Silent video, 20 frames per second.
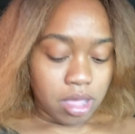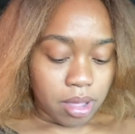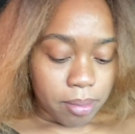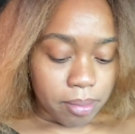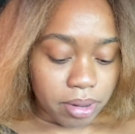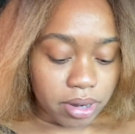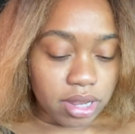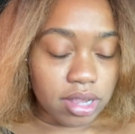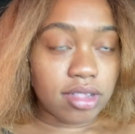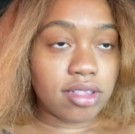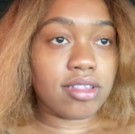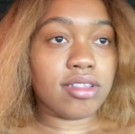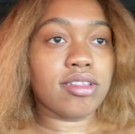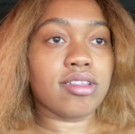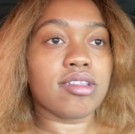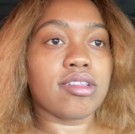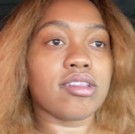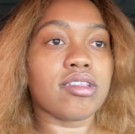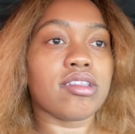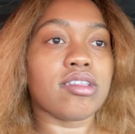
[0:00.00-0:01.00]
but
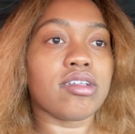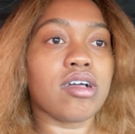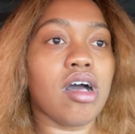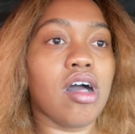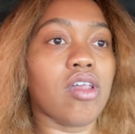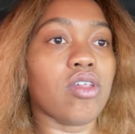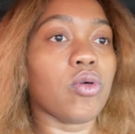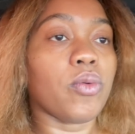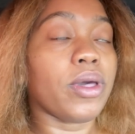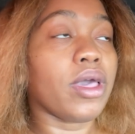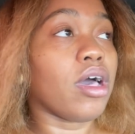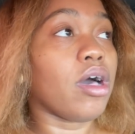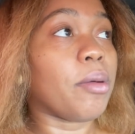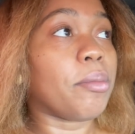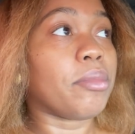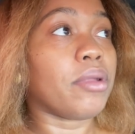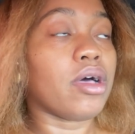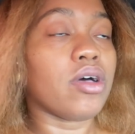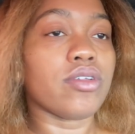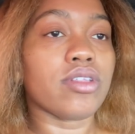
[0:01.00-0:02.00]
it's all the way up
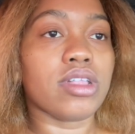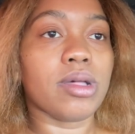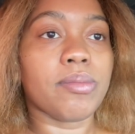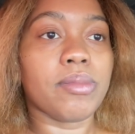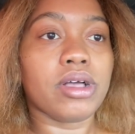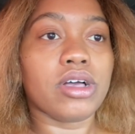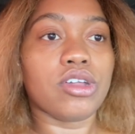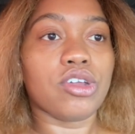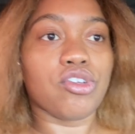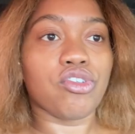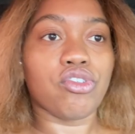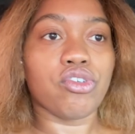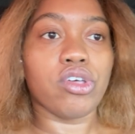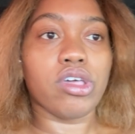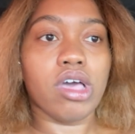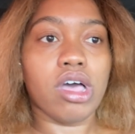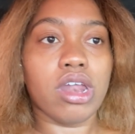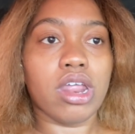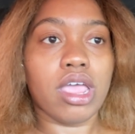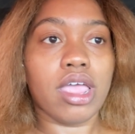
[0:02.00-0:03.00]
now, so I'm not gonna show
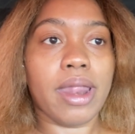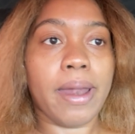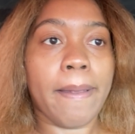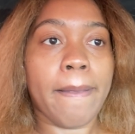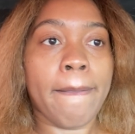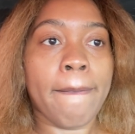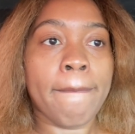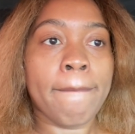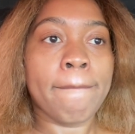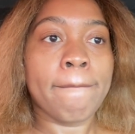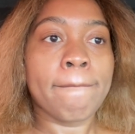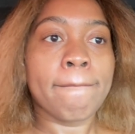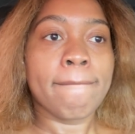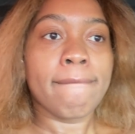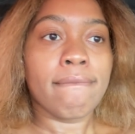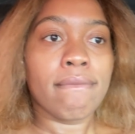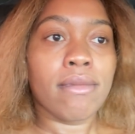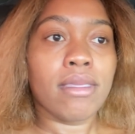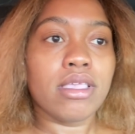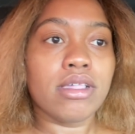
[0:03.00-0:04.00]
y'all that.
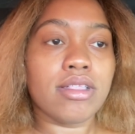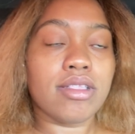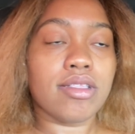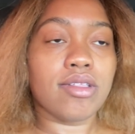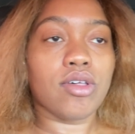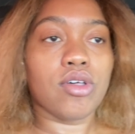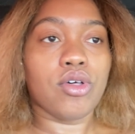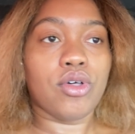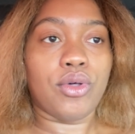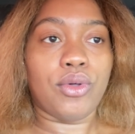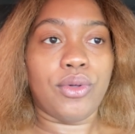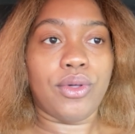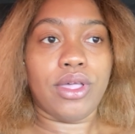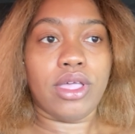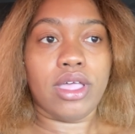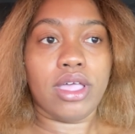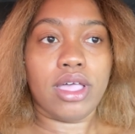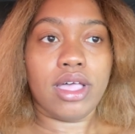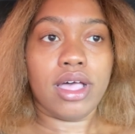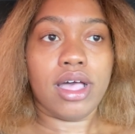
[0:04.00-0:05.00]
So
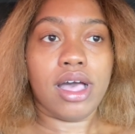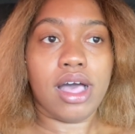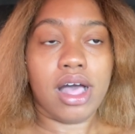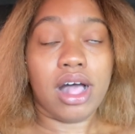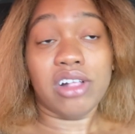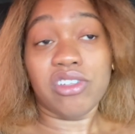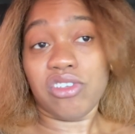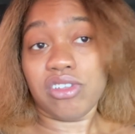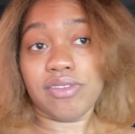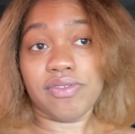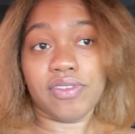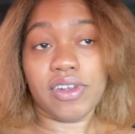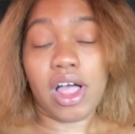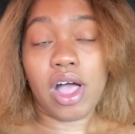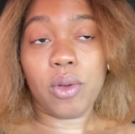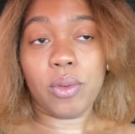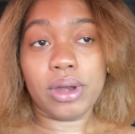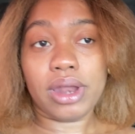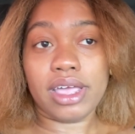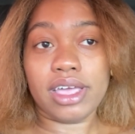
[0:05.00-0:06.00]
I'll just
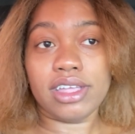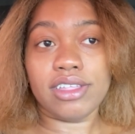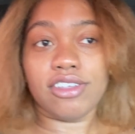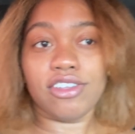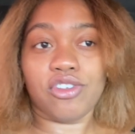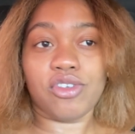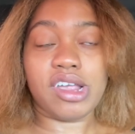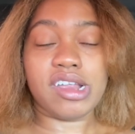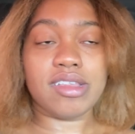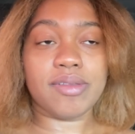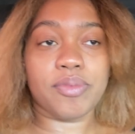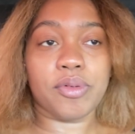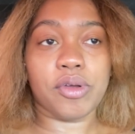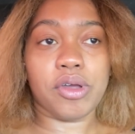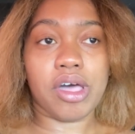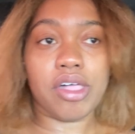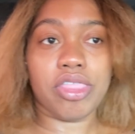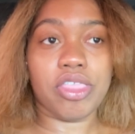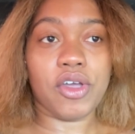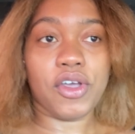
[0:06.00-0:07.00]
vlog when I get to Transport
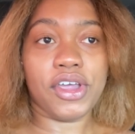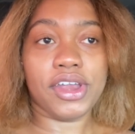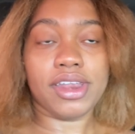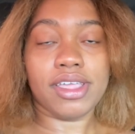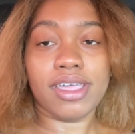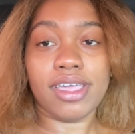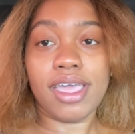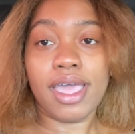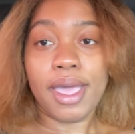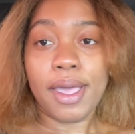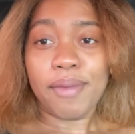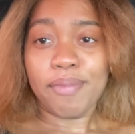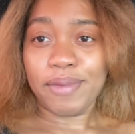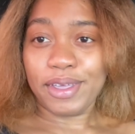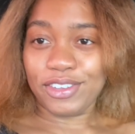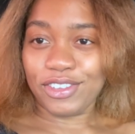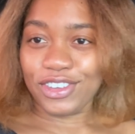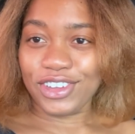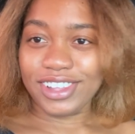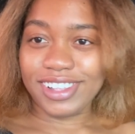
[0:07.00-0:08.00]
Authority.
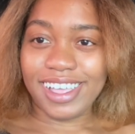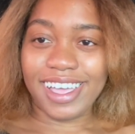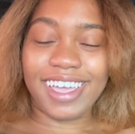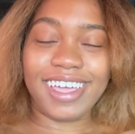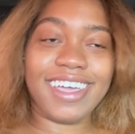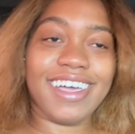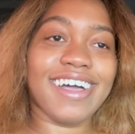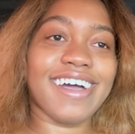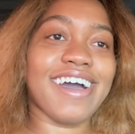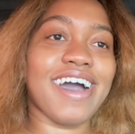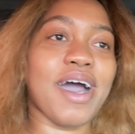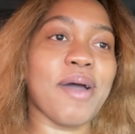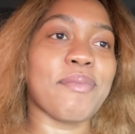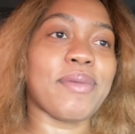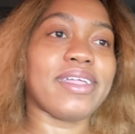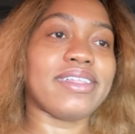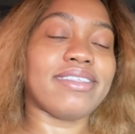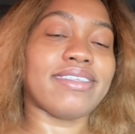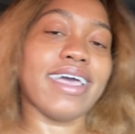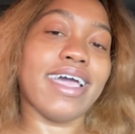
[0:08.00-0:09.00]
Make sure you like,
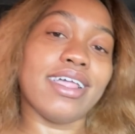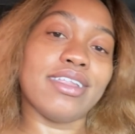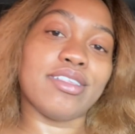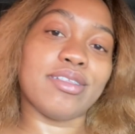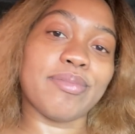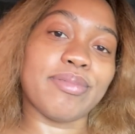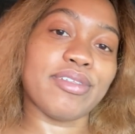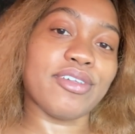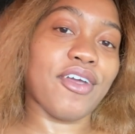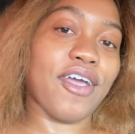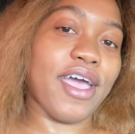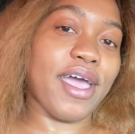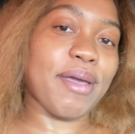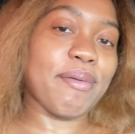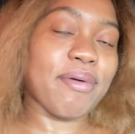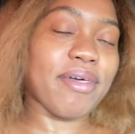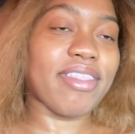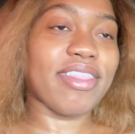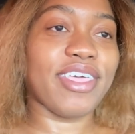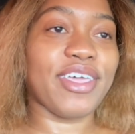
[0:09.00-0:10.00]
comment, and subscribe.
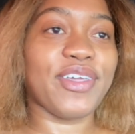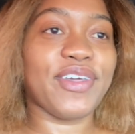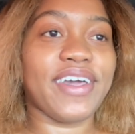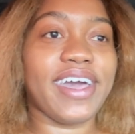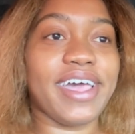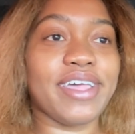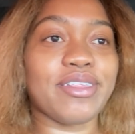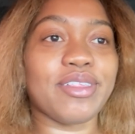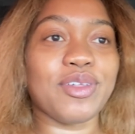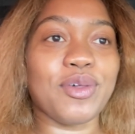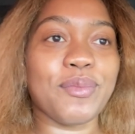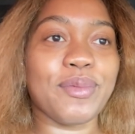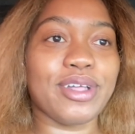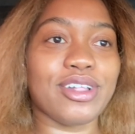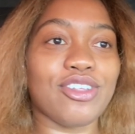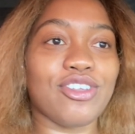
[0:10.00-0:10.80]
Thank you guys so much.